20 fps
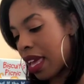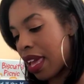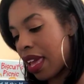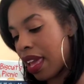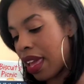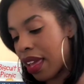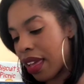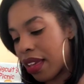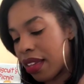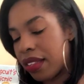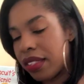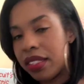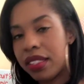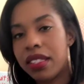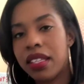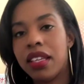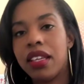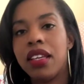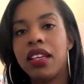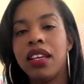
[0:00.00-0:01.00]
and
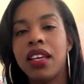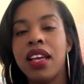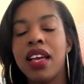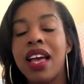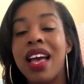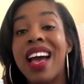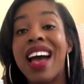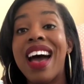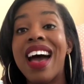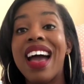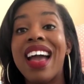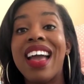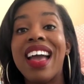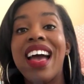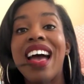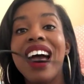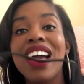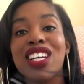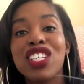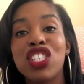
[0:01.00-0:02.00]
I
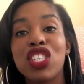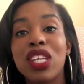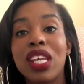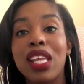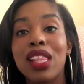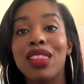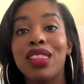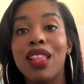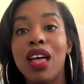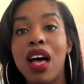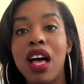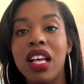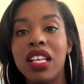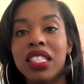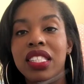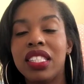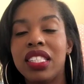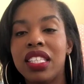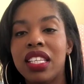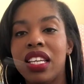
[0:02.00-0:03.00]
actually
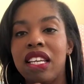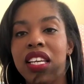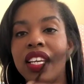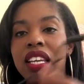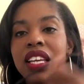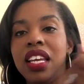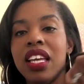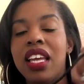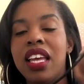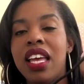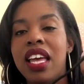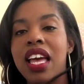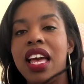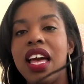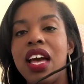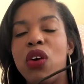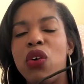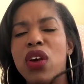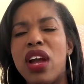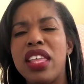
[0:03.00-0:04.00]
lost,
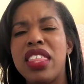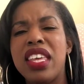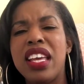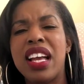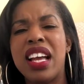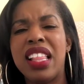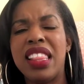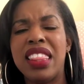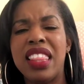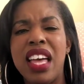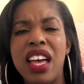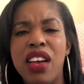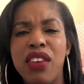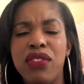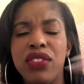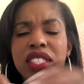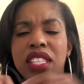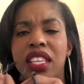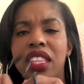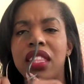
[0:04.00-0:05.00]
or I think I
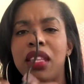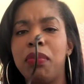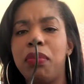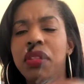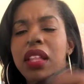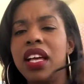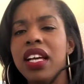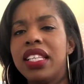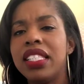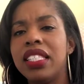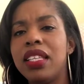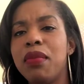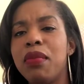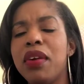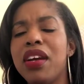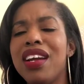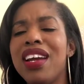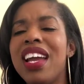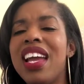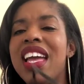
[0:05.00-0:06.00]
left the plug
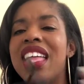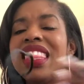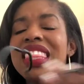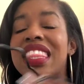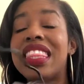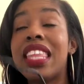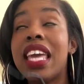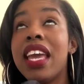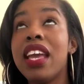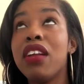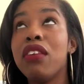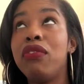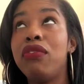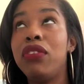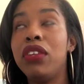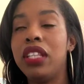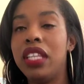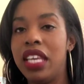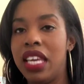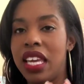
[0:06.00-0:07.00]
somewhere, and
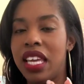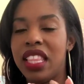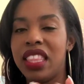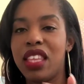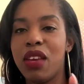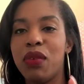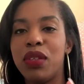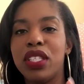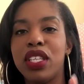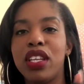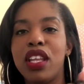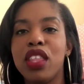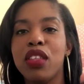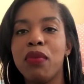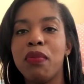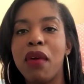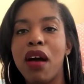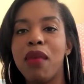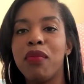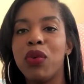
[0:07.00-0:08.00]
thankfully there was
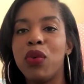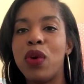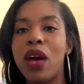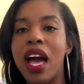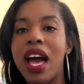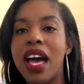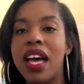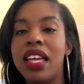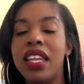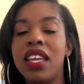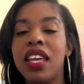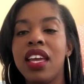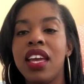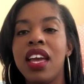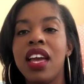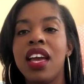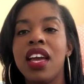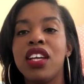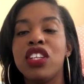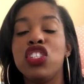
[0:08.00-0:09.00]
another mom who had
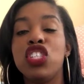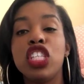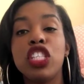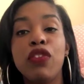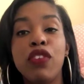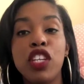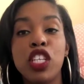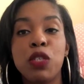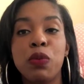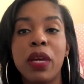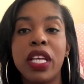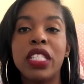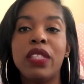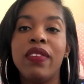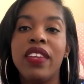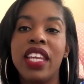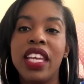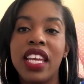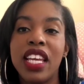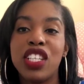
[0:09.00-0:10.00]
just finished
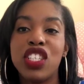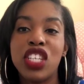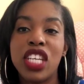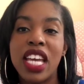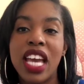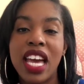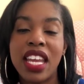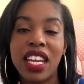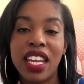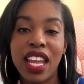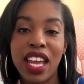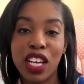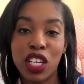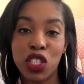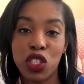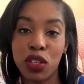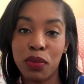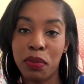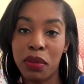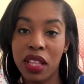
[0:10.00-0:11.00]
breastfeeding and she had an
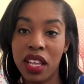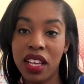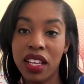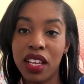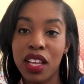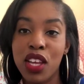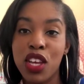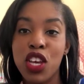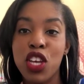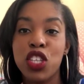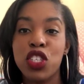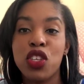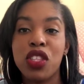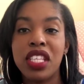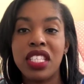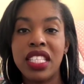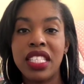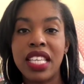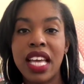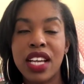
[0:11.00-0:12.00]
extra plug. So
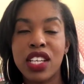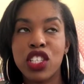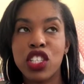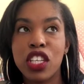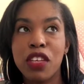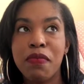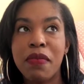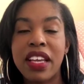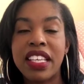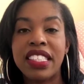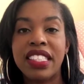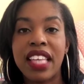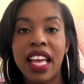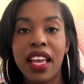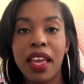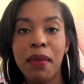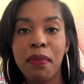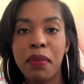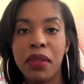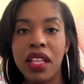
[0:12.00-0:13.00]
this is actually my
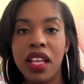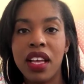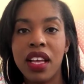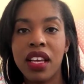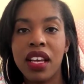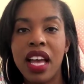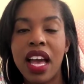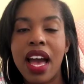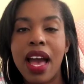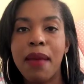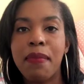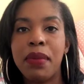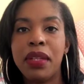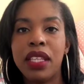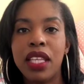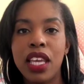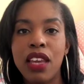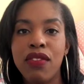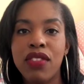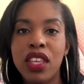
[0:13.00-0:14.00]
second plug. I
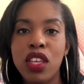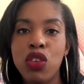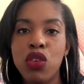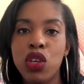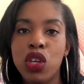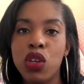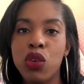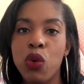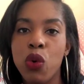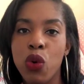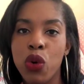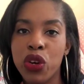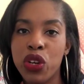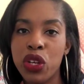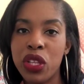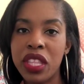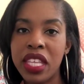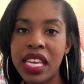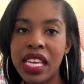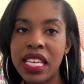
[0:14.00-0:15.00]
believe that you can
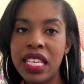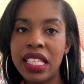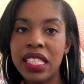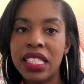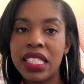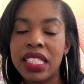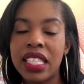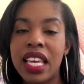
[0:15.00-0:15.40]
order these.